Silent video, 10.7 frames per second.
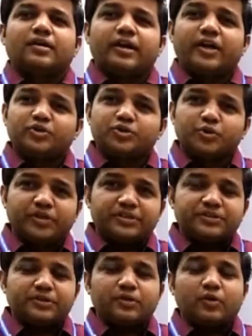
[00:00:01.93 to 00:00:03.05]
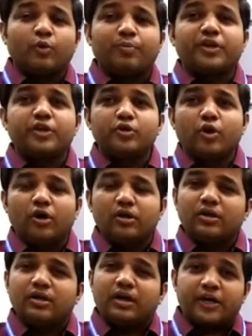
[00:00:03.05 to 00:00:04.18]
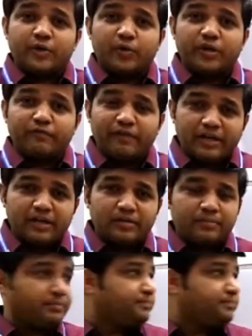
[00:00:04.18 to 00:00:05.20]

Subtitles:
Hello students, hoping you all are doing well.